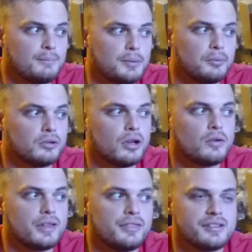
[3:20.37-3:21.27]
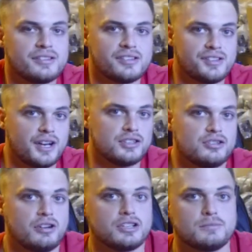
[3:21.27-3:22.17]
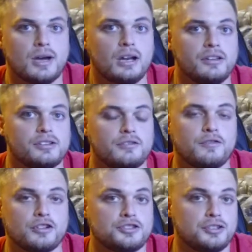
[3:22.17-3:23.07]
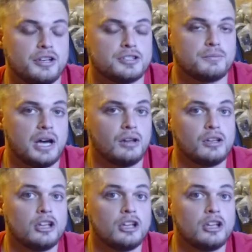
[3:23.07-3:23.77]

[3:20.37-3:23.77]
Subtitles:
people know that this is a 2nd generation model and this is a 1st generation model.